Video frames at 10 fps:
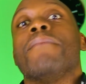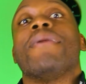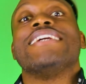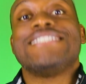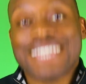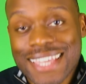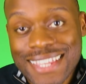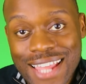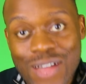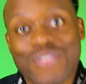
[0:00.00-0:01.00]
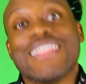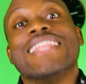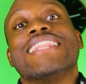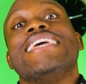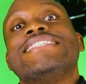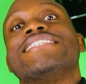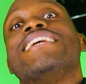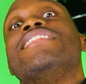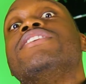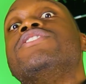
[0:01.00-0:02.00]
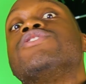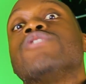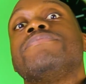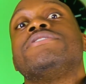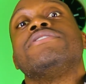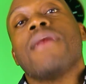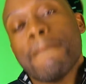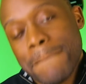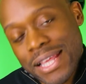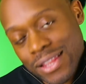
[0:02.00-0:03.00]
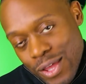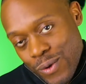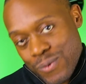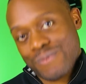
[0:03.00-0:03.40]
by checking out the links in the description below.